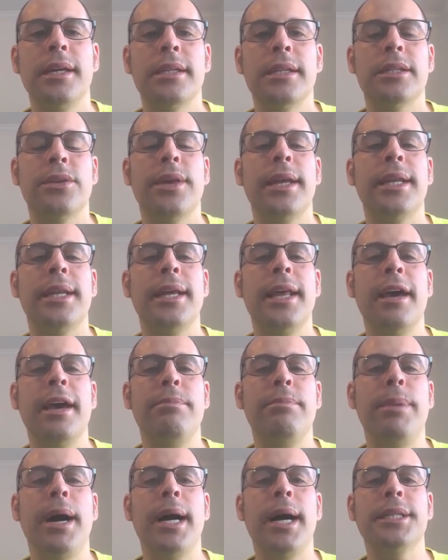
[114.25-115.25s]
So they did
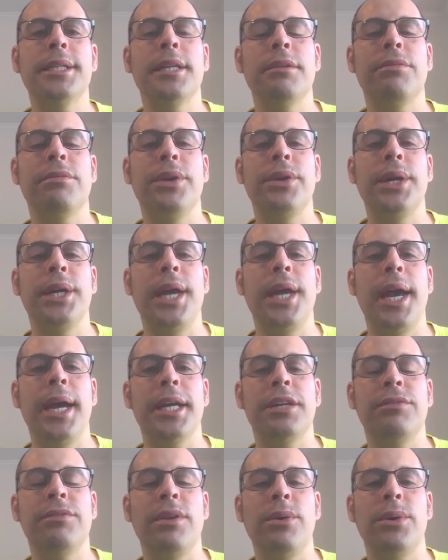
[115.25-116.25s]
have positive free
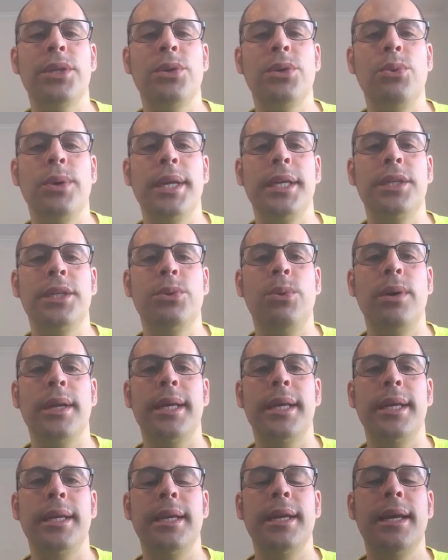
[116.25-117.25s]
cash flow in
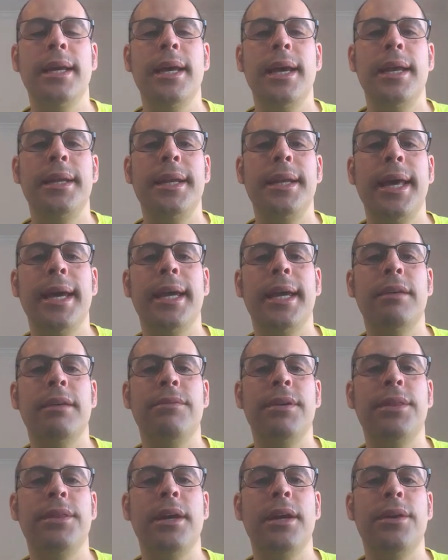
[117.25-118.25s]
2020,
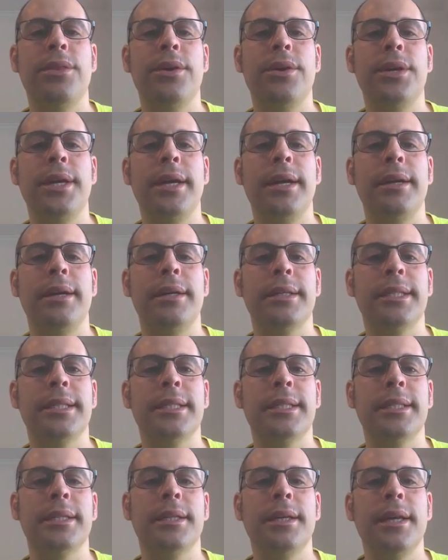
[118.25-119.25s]
negative in the other
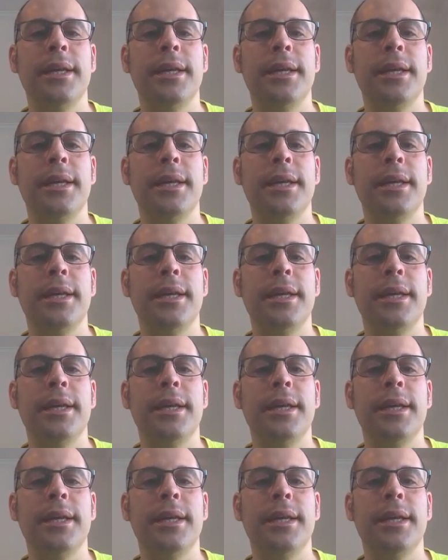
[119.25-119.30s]
years.